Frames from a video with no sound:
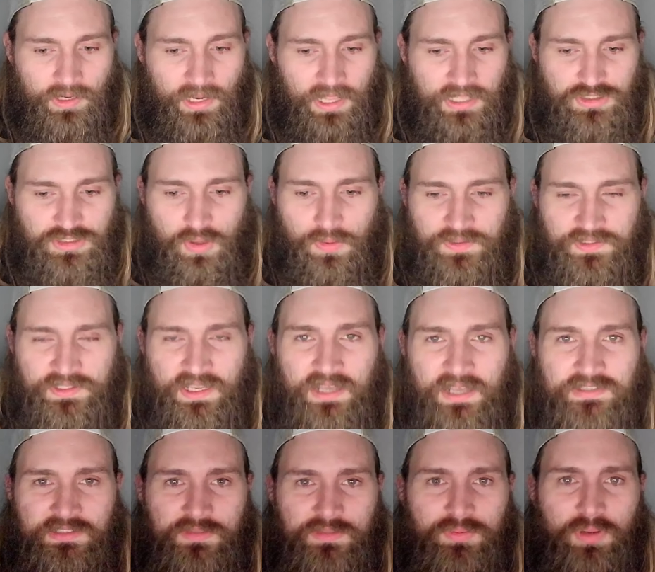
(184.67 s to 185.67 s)
as always,
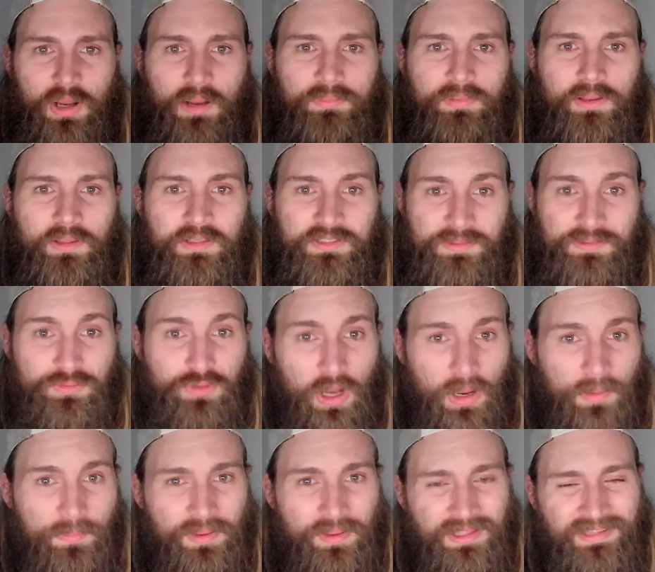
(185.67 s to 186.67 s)
guys,
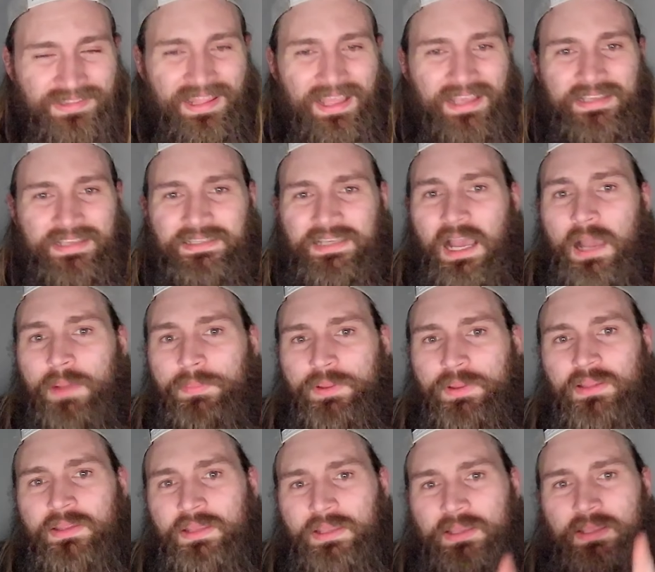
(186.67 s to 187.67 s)
subscribe, like,
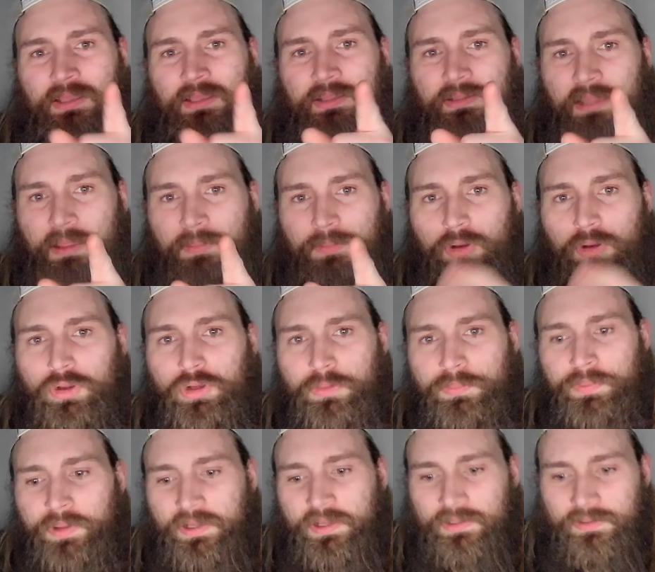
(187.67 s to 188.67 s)
comment. Let me know what you're
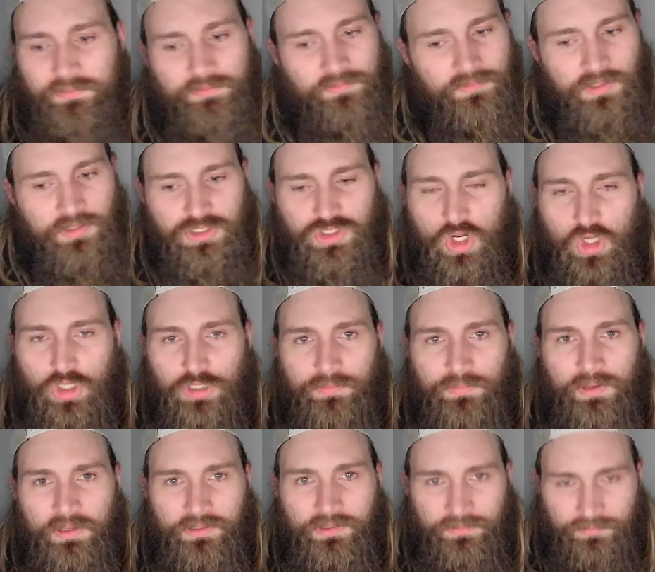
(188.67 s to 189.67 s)
picking. Let's talk
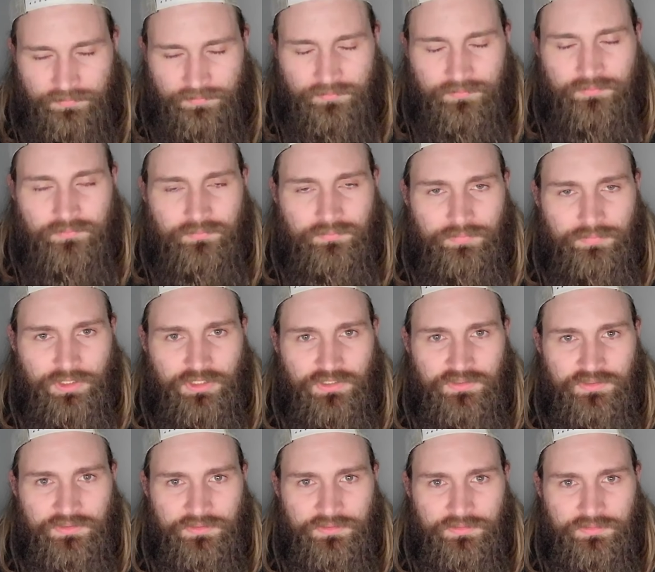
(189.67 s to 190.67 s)
about it. Peace.